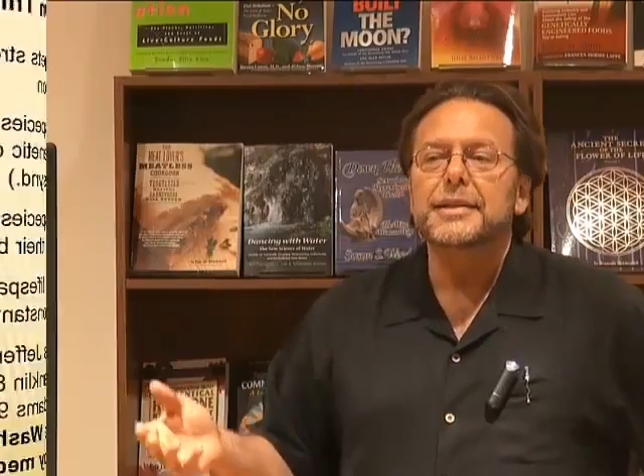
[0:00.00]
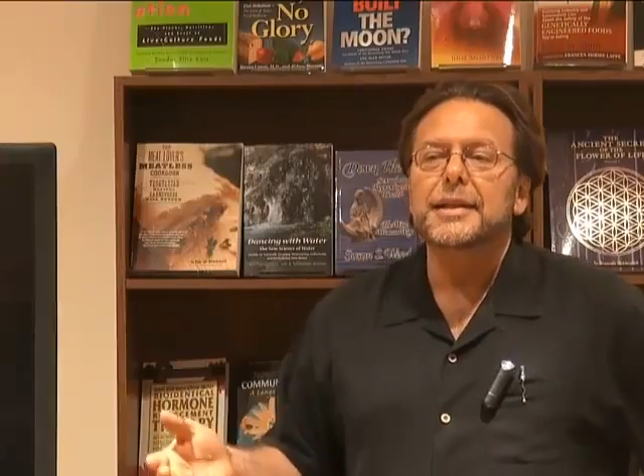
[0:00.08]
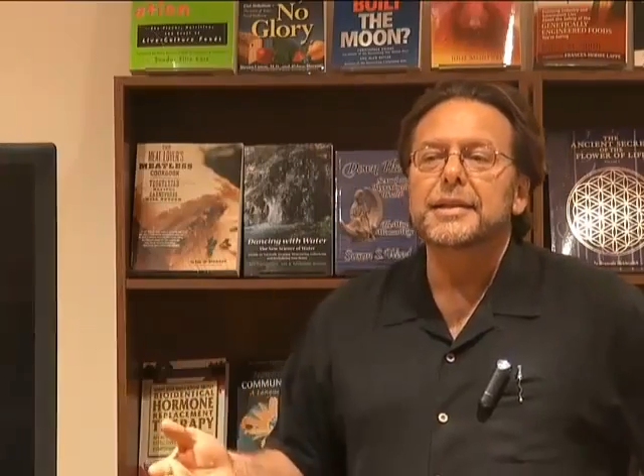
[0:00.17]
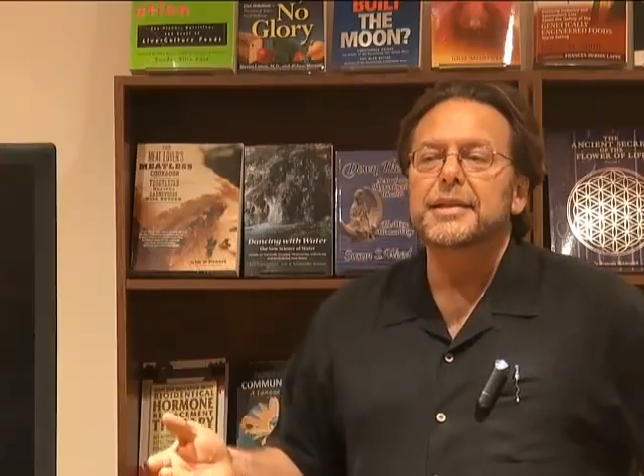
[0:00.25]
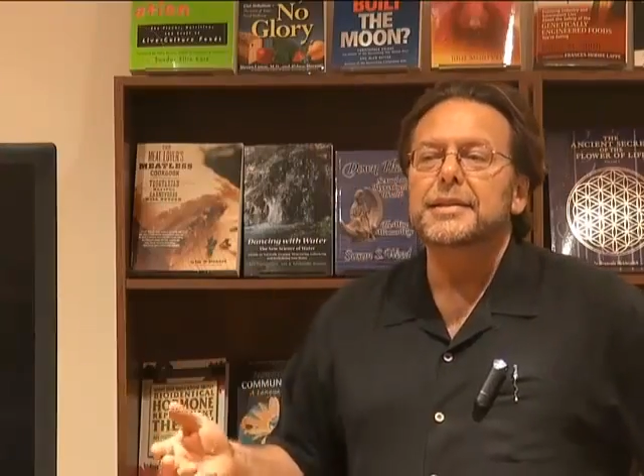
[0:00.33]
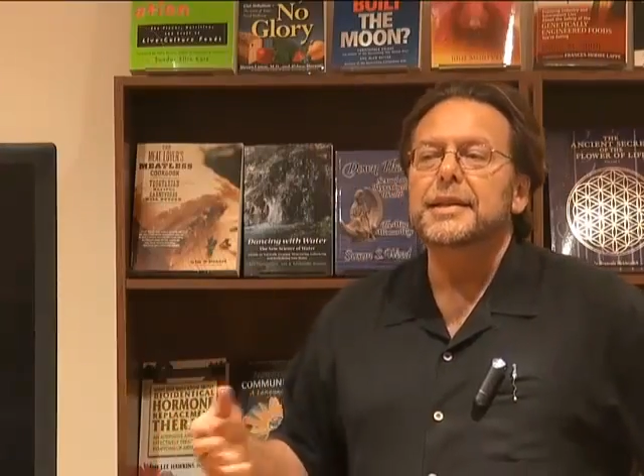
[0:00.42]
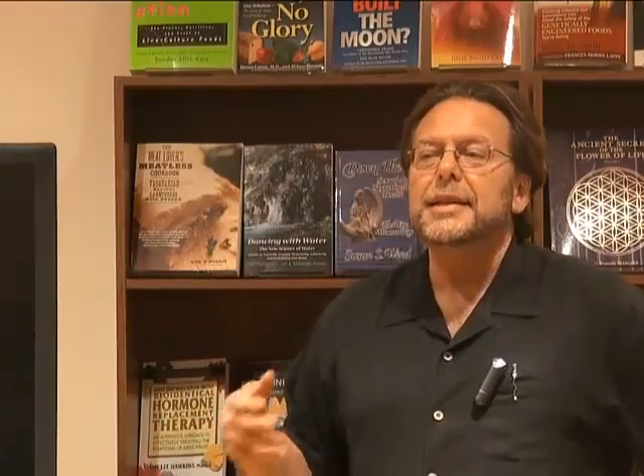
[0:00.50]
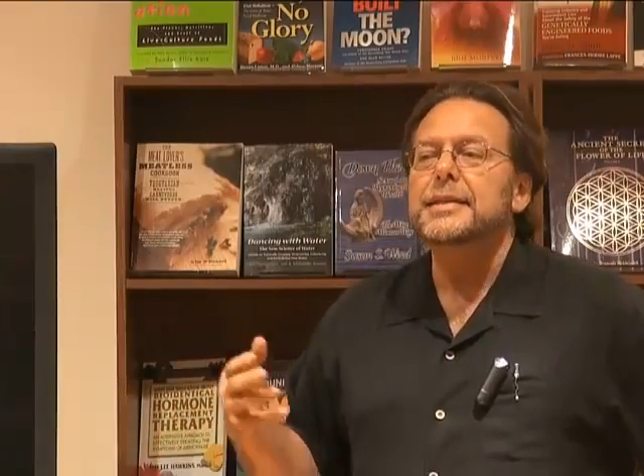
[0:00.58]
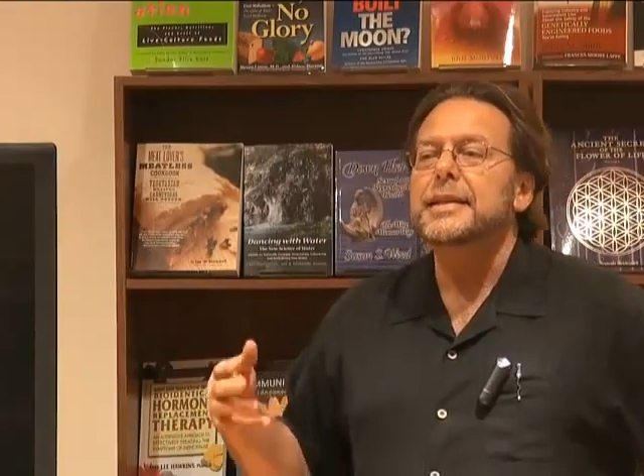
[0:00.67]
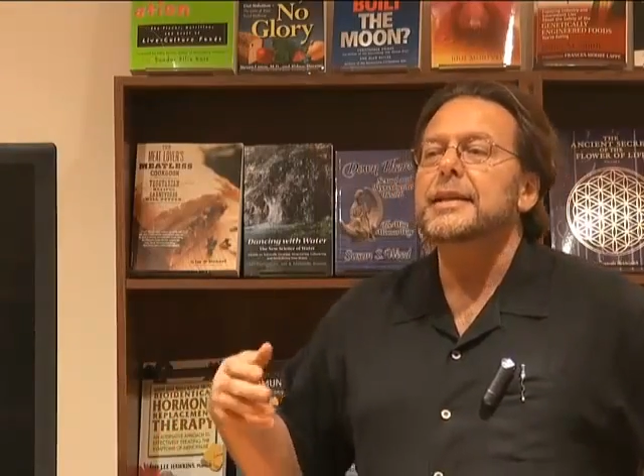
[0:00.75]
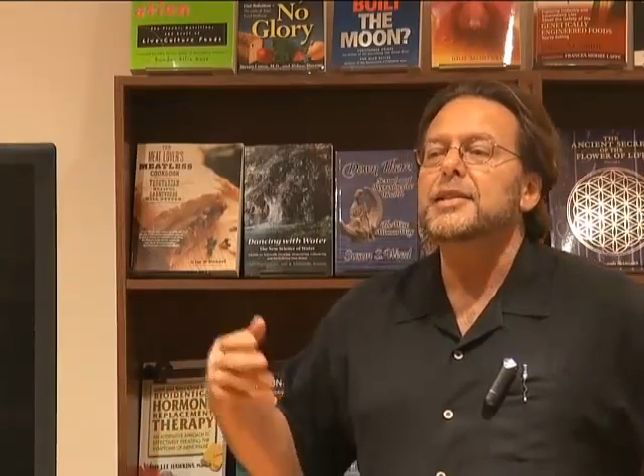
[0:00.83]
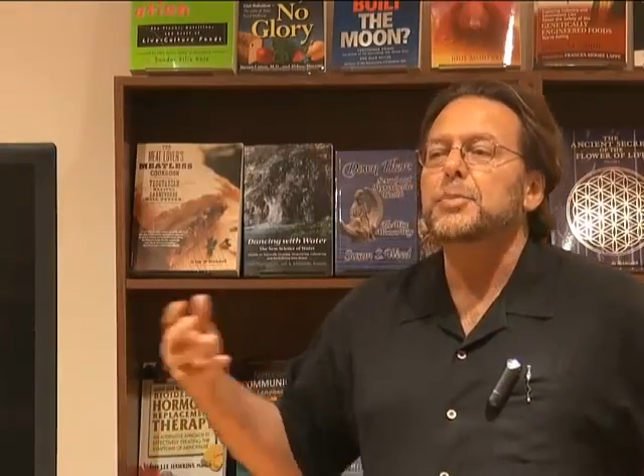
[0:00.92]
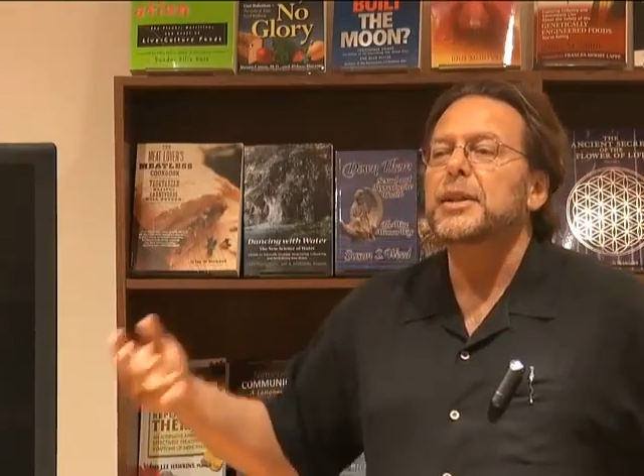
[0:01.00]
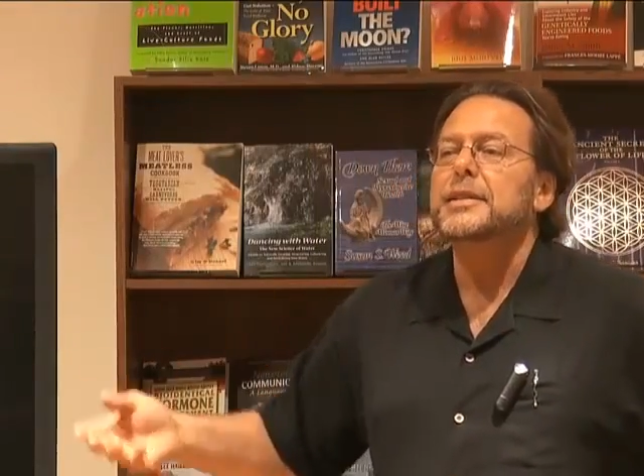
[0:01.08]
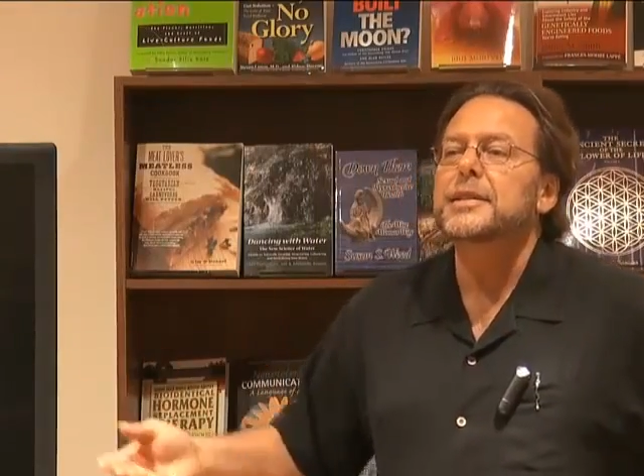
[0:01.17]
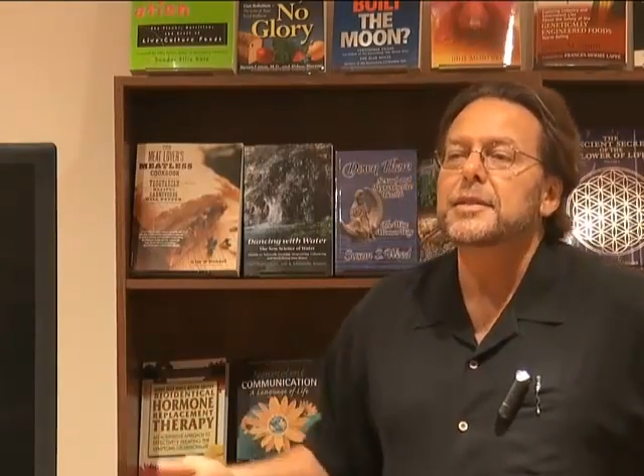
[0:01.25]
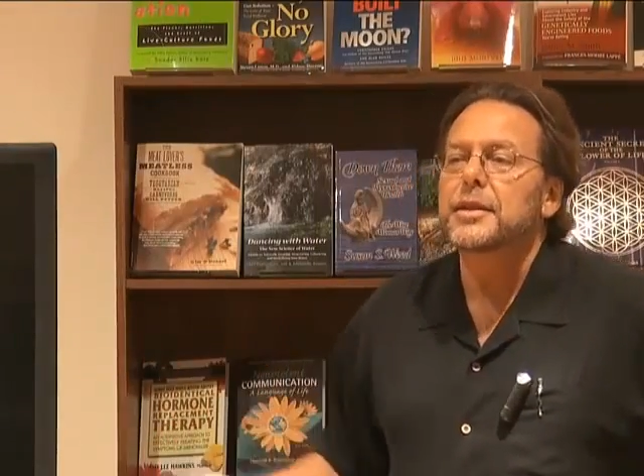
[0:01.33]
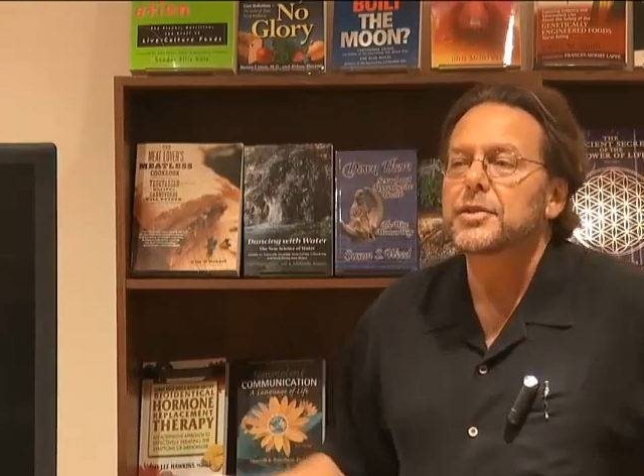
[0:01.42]
diseases, is that
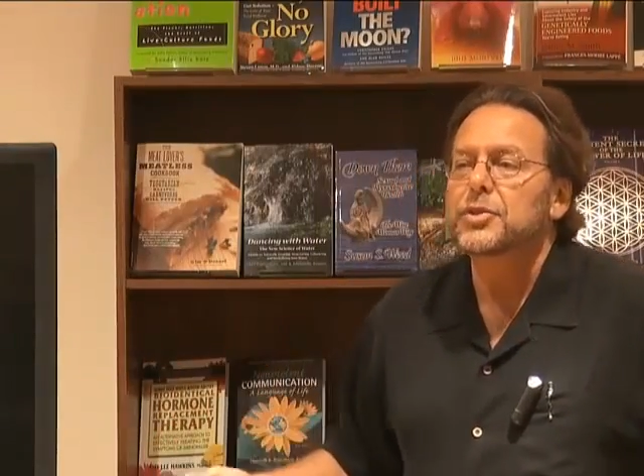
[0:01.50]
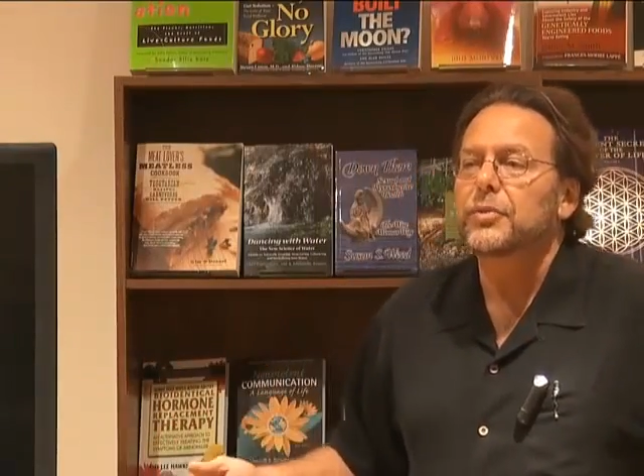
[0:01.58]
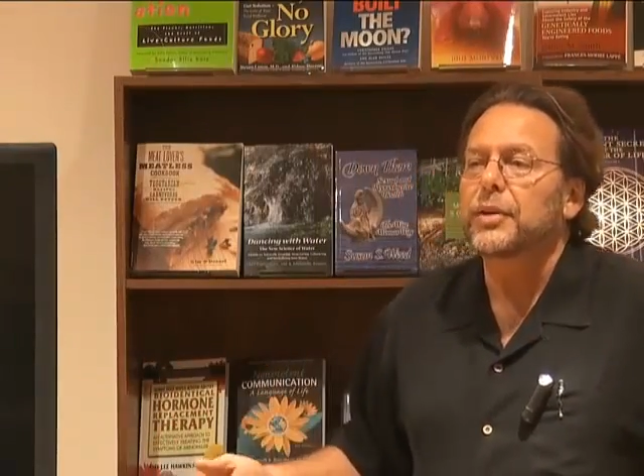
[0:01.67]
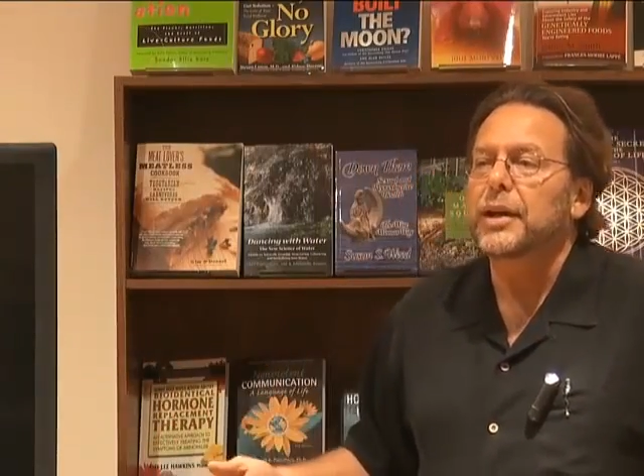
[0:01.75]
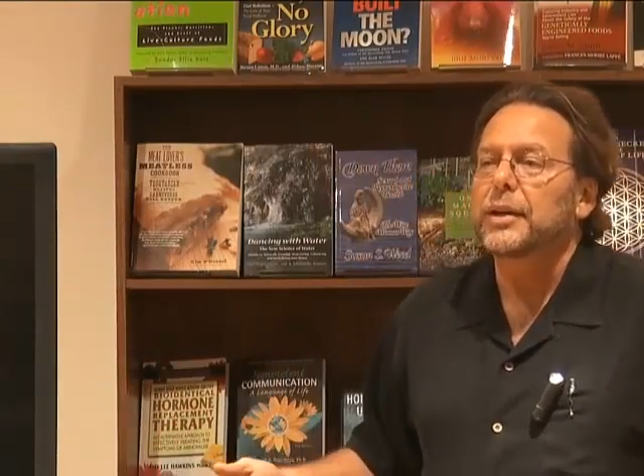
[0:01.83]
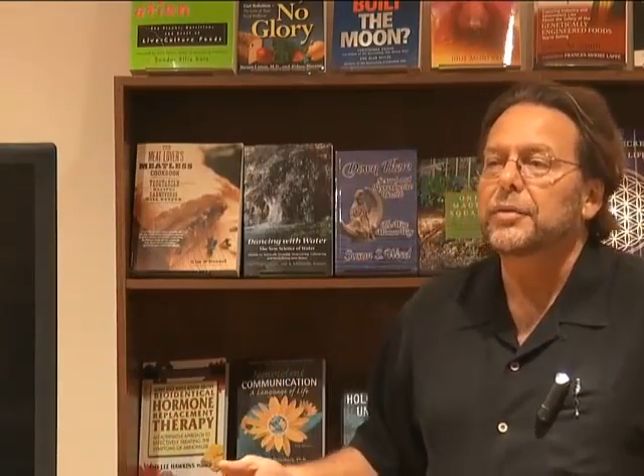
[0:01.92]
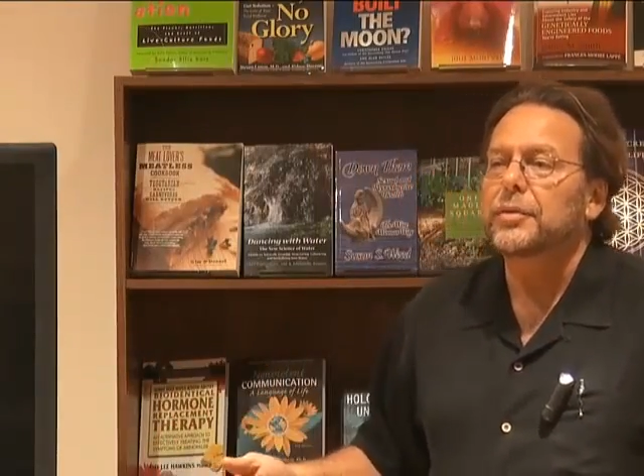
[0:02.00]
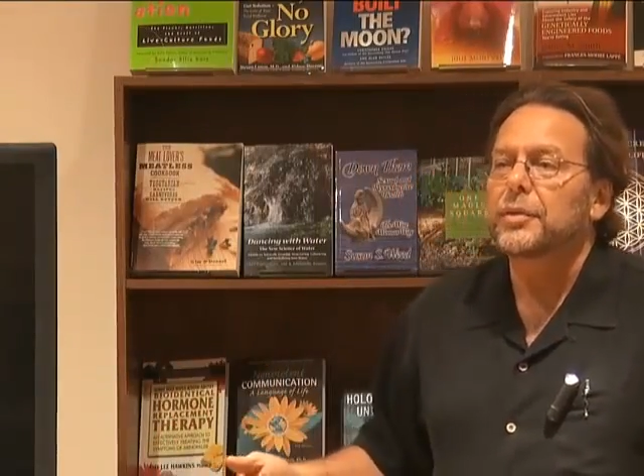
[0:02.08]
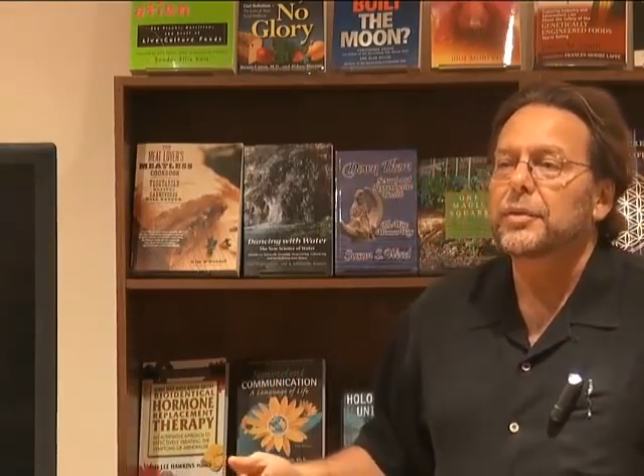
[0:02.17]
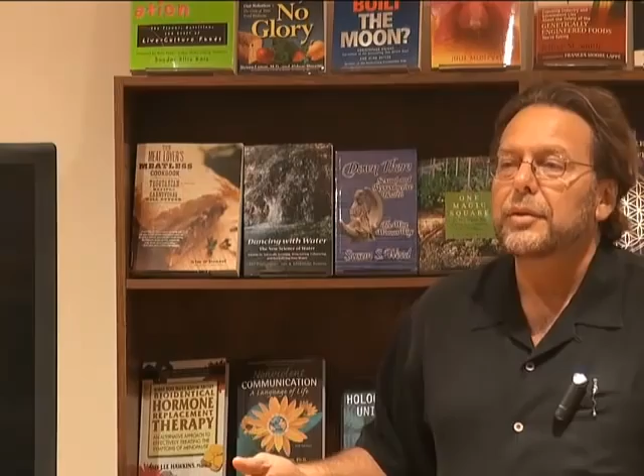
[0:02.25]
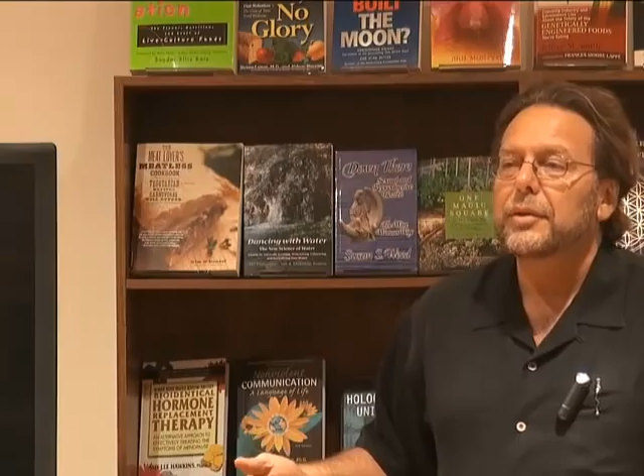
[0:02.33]
species going to survive?